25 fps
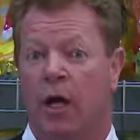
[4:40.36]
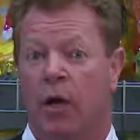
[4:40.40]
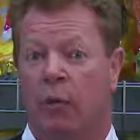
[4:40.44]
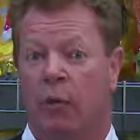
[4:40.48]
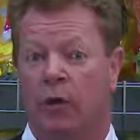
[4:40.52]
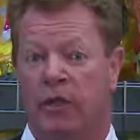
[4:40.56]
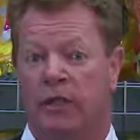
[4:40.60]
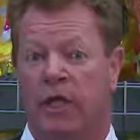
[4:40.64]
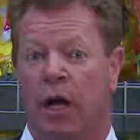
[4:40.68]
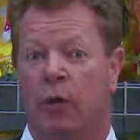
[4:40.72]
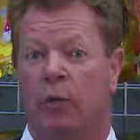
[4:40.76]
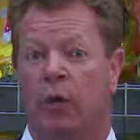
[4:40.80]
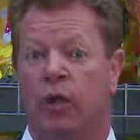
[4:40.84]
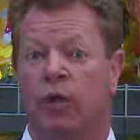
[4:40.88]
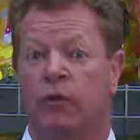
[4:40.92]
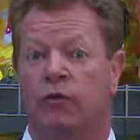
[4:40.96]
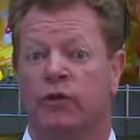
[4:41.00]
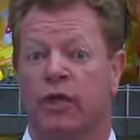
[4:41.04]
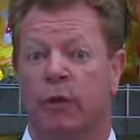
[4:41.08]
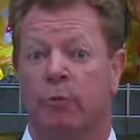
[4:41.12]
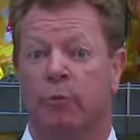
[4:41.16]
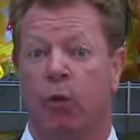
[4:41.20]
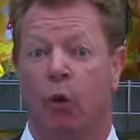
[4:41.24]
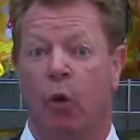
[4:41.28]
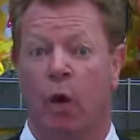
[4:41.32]
say we're
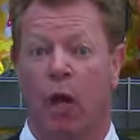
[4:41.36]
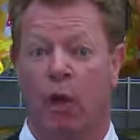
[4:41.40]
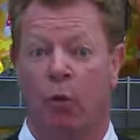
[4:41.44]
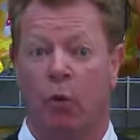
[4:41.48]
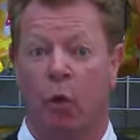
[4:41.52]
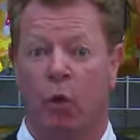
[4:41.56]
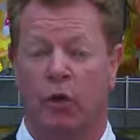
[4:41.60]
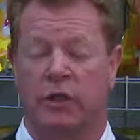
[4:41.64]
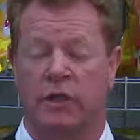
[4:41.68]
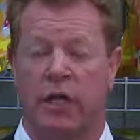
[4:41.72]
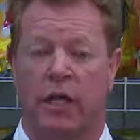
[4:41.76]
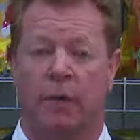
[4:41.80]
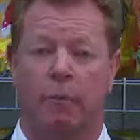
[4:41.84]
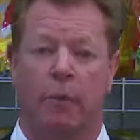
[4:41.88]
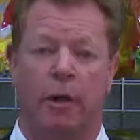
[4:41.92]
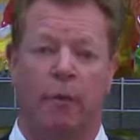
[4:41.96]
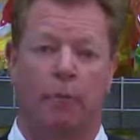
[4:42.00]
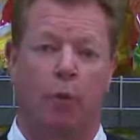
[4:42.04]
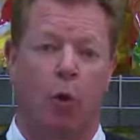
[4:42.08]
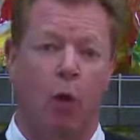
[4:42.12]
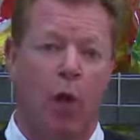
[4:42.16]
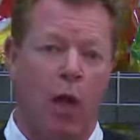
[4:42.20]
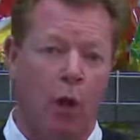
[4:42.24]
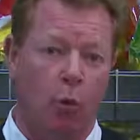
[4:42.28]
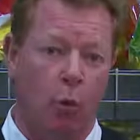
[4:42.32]
using borehole water, but
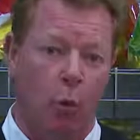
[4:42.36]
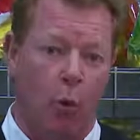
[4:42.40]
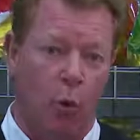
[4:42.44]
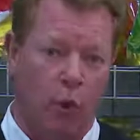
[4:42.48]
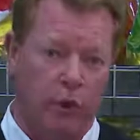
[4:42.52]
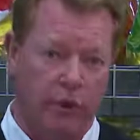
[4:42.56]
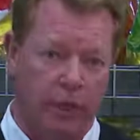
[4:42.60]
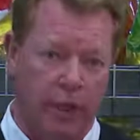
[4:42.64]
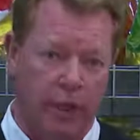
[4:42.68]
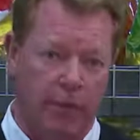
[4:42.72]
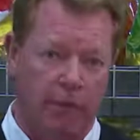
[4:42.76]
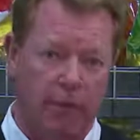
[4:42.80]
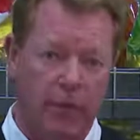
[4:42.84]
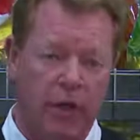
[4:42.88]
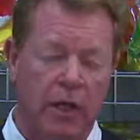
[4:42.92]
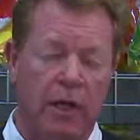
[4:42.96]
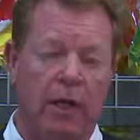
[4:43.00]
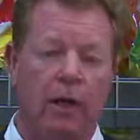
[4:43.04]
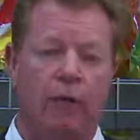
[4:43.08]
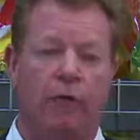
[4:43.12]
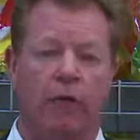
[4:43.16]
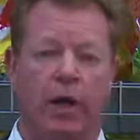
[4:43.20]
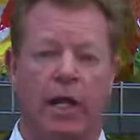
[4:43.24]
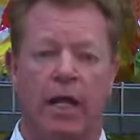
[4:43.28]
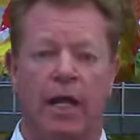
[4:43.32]
borehole water
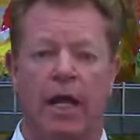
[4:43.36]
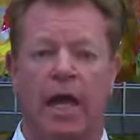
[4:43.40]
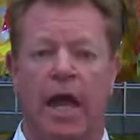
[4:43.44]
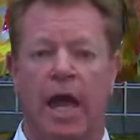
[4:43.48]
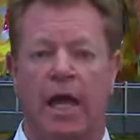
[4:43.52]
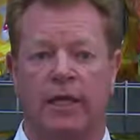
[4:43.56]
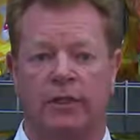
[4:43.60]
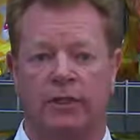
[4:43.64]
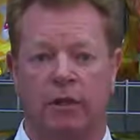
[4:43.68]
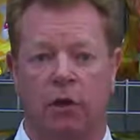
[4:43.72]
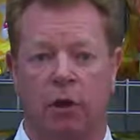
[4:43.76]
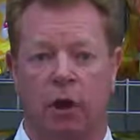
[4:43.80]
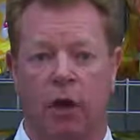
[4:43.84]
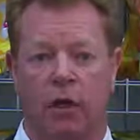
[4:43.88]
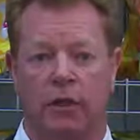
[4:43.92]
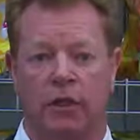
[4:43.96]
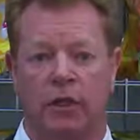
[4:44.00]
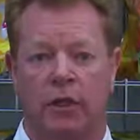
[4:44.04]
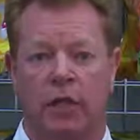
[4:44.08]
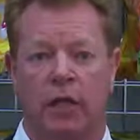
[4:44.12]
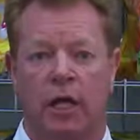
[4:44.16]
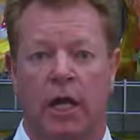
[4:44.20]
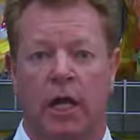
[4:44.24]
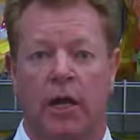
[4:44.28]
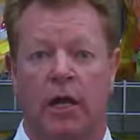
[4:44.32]
really has got
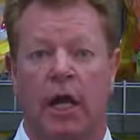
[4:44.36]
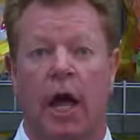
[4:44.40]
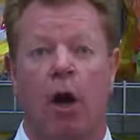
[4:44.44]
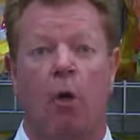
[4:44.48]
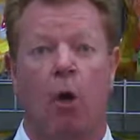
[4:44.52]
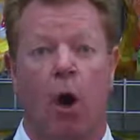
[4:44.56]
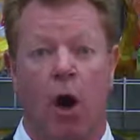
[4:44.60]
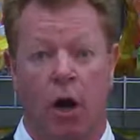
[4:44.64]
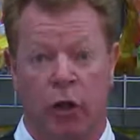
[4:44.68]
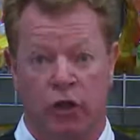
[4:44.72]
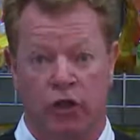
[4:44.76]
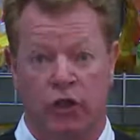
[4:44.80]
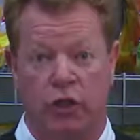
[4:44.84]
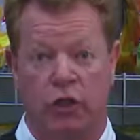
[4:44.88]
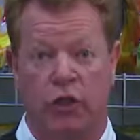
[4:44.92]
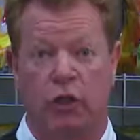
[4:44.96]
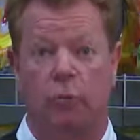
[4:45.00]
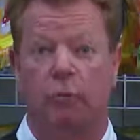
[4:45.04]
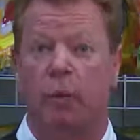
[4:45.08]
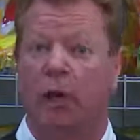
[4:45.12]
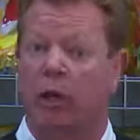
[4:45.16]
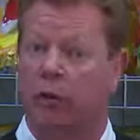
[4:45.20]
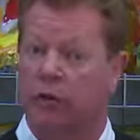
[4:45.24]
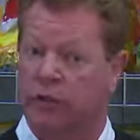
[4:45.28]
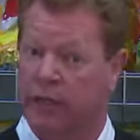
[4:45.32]
no oxygen
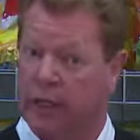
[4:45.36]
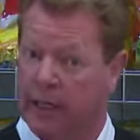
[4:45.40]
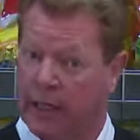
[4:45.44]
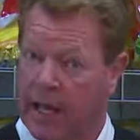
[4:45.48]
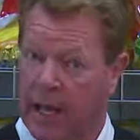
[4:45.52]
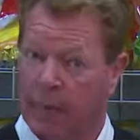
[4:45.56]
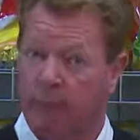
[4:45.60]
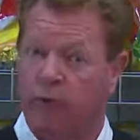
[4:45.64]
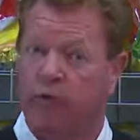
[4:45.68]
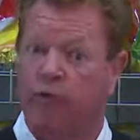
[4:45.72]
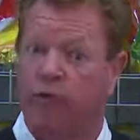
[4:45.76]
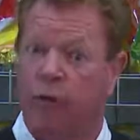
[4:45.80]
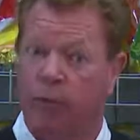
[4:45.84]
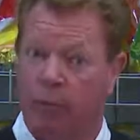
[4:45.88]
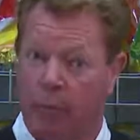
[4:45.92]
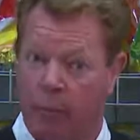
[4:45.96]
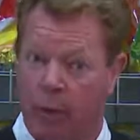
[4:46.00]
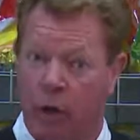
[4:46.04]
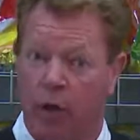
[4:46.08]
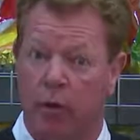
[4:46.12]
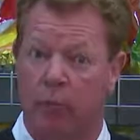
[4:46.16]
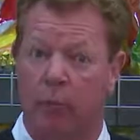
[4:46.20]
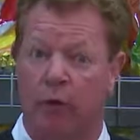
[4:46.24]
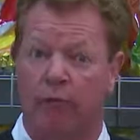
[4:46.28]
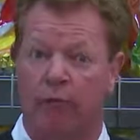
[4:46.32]
because it comes from the
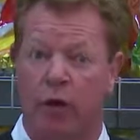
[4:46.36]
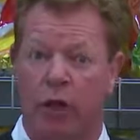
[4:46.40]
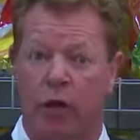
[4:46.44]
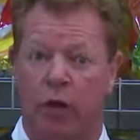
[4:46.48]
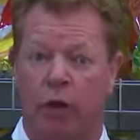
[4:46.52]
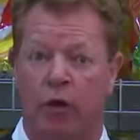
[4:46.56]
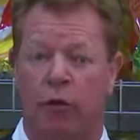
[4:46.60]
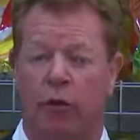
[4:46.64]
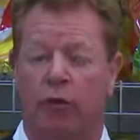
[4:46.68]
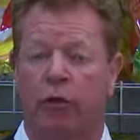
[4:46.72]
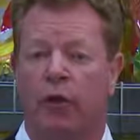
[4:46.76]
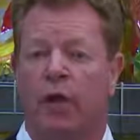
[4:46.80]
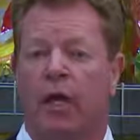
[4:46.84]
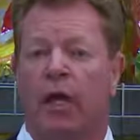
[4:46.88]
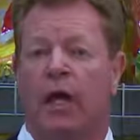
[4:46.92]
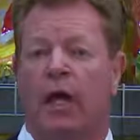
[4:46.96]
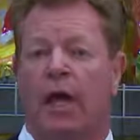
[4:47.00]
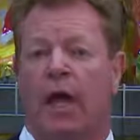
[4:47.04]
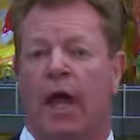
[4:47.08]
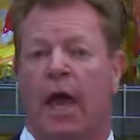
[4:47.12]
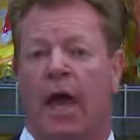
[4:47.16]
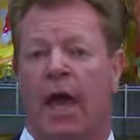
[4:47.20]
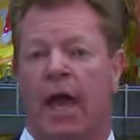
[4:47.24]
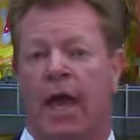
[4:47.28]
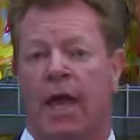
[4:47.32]
bottom of the earth,
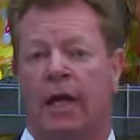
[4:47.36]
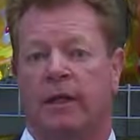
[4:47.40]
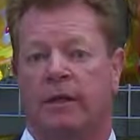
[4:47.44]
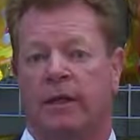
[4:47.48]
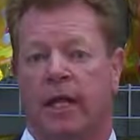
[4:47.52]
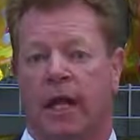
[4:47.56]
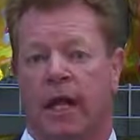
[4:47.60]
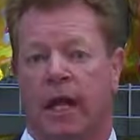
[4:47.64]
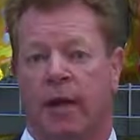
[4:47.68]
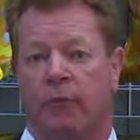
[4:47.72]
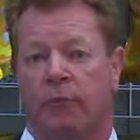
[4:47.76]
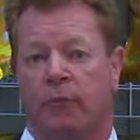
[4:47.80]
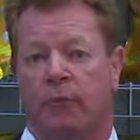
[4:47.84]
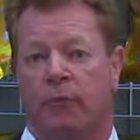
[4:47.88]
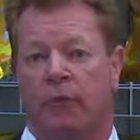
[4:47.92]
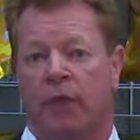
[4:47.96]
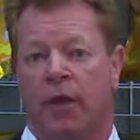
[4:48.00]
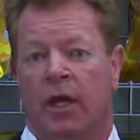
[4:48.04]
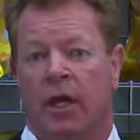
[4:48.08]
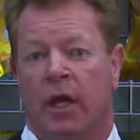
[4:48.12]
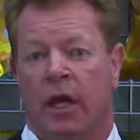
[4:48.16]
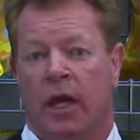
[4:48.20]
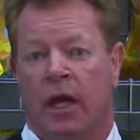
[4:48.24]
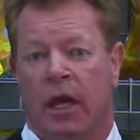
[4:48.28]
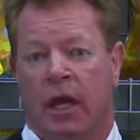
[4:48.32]
and
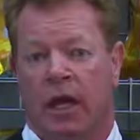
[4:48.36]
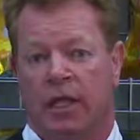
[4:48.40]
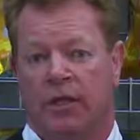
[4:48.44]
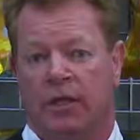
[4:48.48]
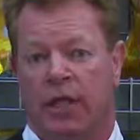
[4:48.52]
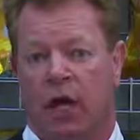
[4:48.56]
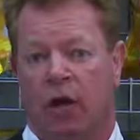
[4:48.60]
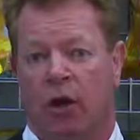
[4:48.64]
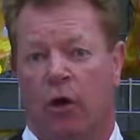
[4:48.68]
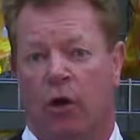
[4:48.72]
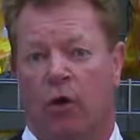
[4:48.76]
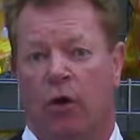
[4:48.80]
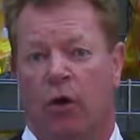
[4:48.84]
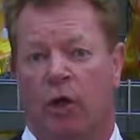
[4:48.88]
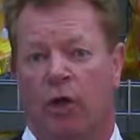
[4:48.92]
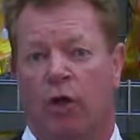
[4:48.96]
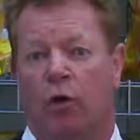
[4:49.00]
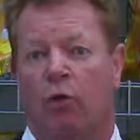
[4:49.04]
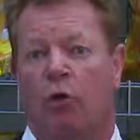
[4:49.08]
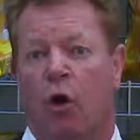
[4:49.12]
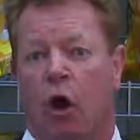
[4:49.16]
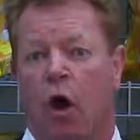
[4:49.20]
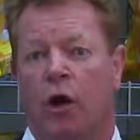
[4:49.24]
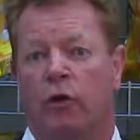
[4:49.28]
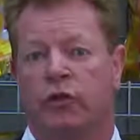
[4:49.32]
so you
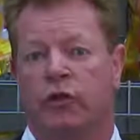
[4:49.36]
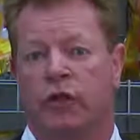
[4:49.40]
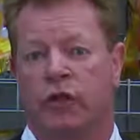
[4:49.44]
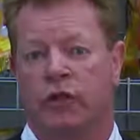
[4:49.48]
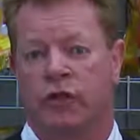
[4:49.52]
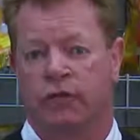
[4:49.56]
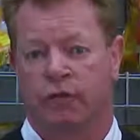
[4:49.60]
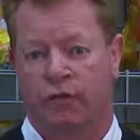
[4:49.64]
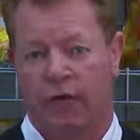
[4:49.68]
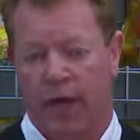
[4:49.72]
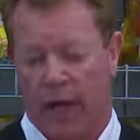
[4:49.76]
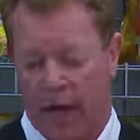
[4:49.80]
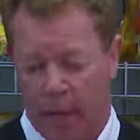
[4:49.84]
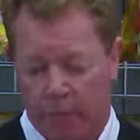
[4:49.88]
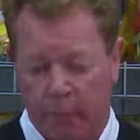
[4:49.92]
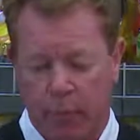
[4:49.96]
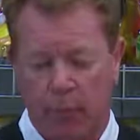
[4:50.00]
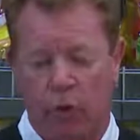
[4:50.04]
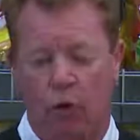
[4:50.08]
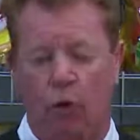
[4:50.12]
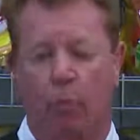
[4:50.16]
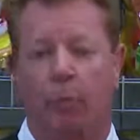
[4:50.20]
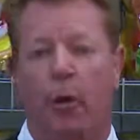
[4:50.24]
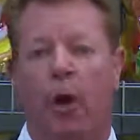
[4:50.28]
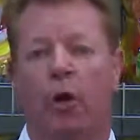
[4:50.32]
can't just fill up
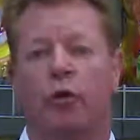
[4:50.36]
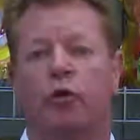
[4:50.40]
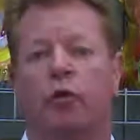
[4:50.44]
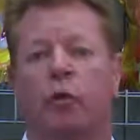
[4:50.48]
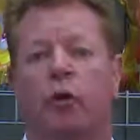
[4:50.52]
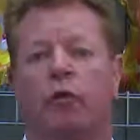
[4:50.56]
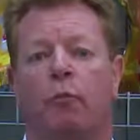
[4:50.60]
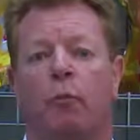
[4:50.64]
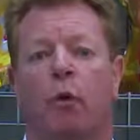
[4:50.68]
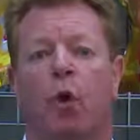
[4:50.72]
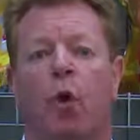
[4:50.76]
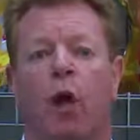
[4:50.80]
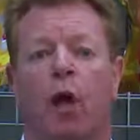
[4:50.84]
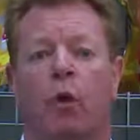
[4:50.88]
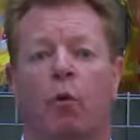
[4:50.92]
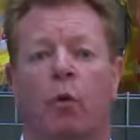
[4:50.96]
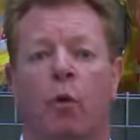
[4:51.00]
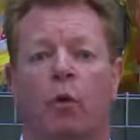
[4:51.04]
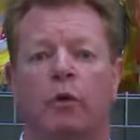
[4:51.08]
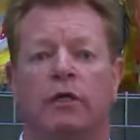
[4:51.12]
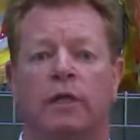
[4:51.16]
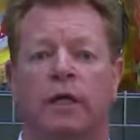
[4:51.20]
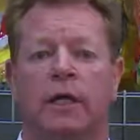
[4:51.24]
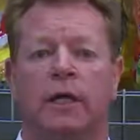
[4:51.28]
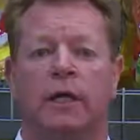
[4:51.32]
your pond with borehole
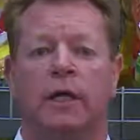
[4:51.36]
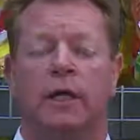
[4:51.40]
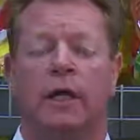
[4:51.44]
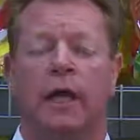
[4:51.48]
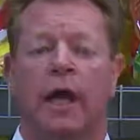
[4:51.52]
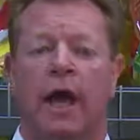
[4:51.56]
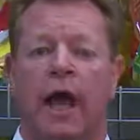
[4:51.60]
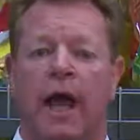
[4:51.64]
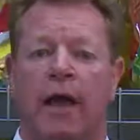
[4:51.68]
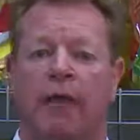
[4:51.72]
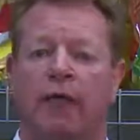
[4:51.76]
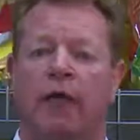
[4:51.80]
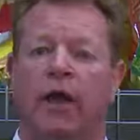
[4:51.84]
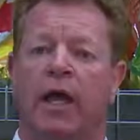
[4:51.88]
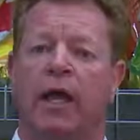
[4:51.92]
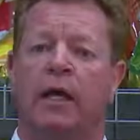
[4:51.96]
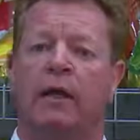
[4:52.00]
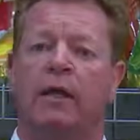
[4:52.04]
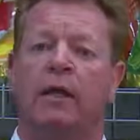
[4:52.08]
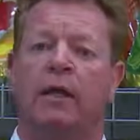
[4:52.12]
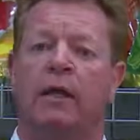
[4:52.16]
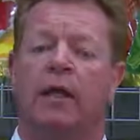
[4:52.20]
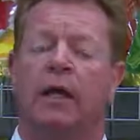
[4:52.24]
water and then